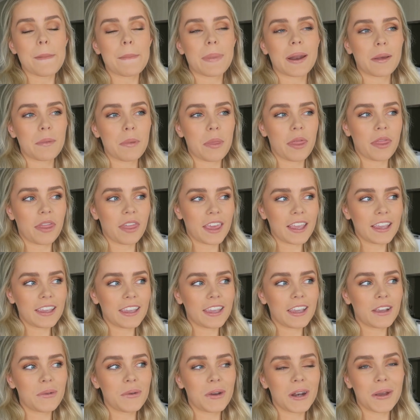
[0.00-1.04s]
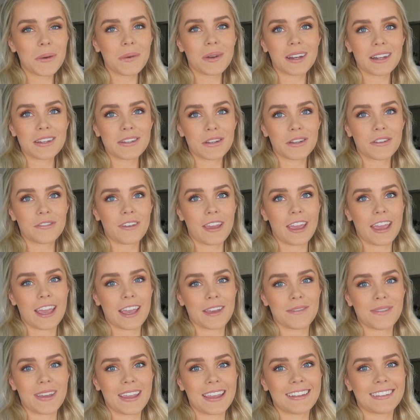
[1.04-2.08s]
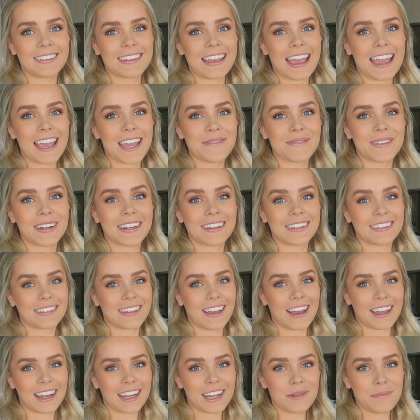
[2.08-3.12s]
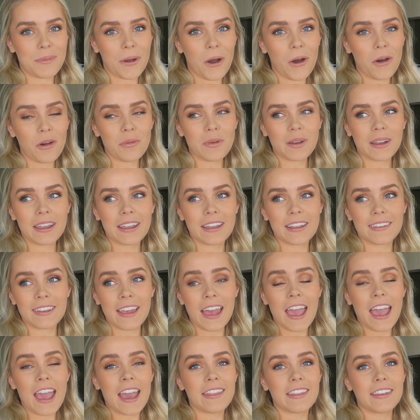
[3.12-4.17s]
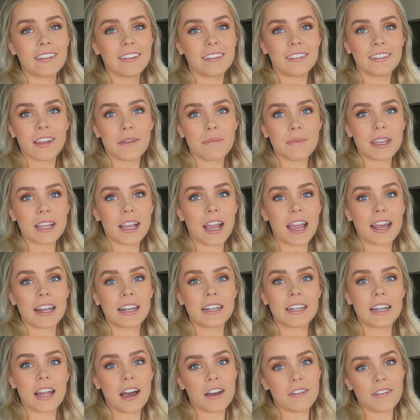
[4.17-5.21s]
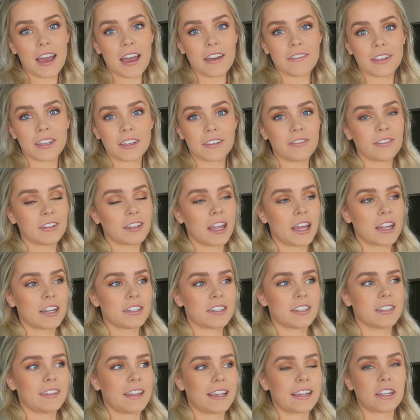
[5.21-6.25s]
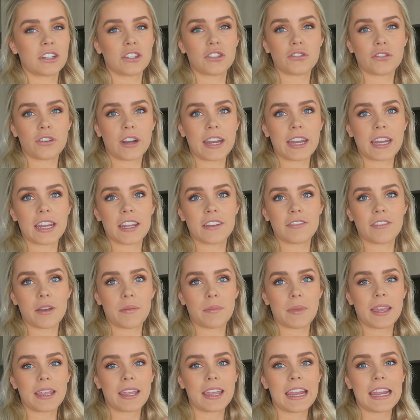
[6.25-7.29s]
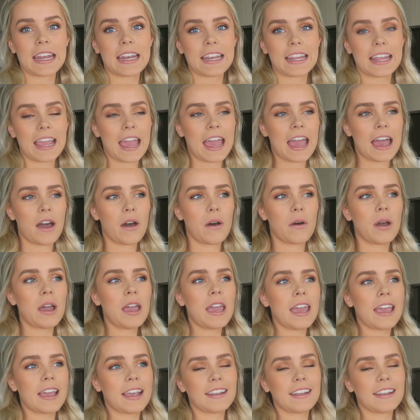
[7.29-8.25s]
But I'm thinking what I wanna do for him is get him an acai bowl because this is something I love having for lunch. It's like a treat if I'm like eating out.